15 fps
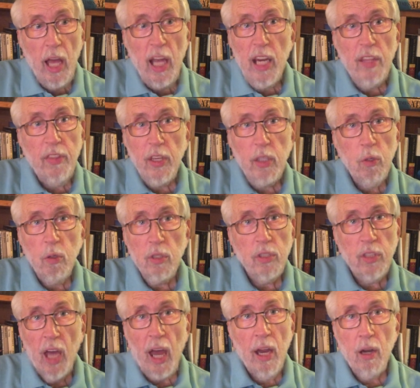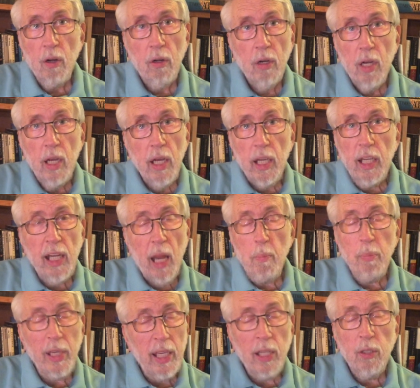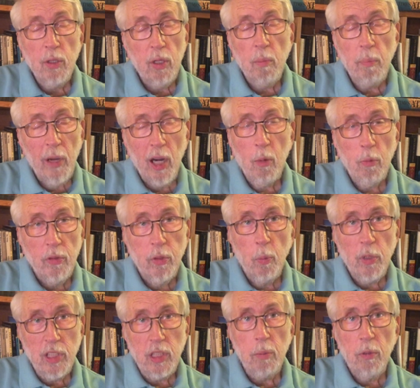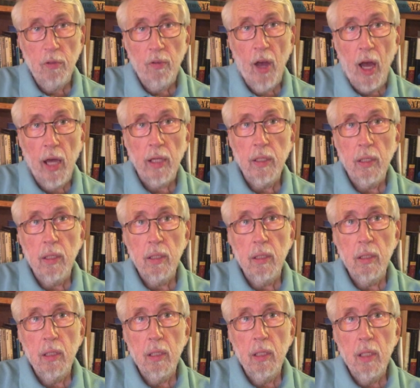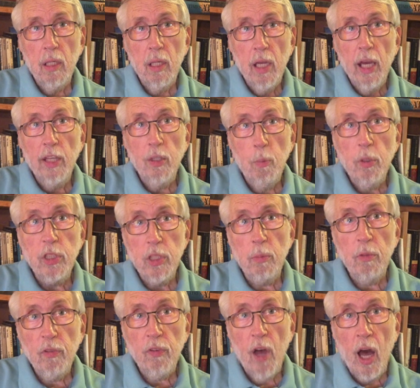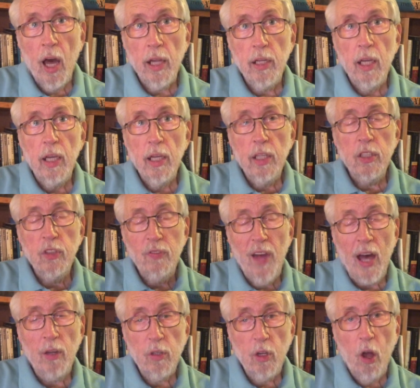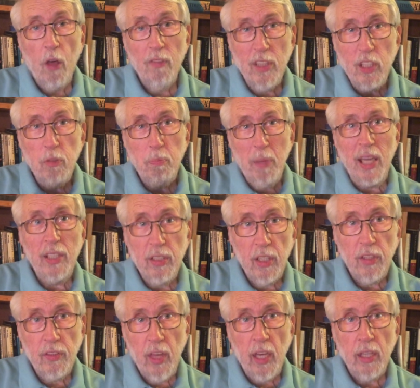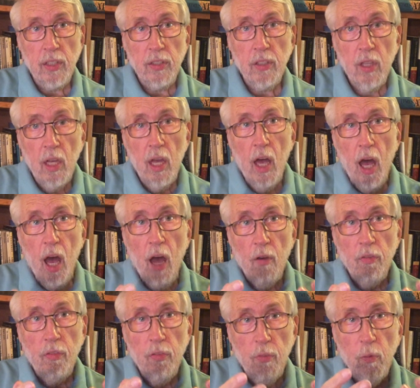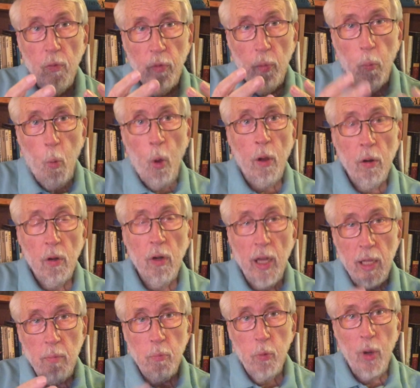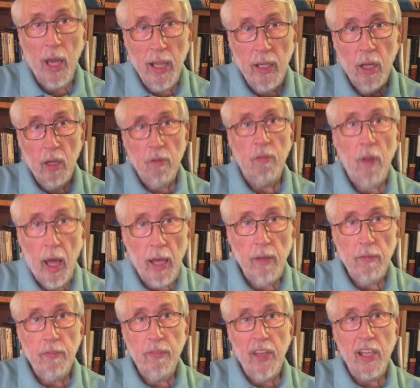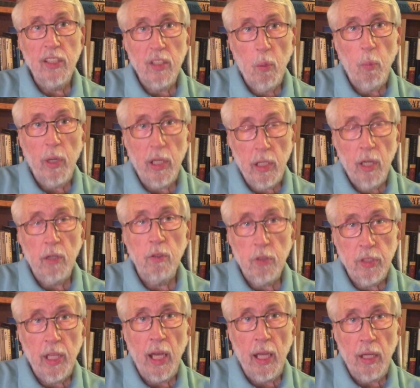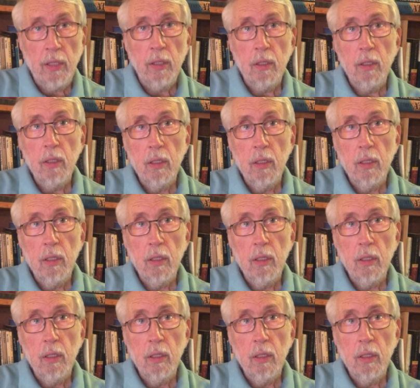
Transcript: anything you desire cannot begin to compare with the wisdom of God. And the wisdom of God is founded on these basic things of the water and bread of life, things that we can understand.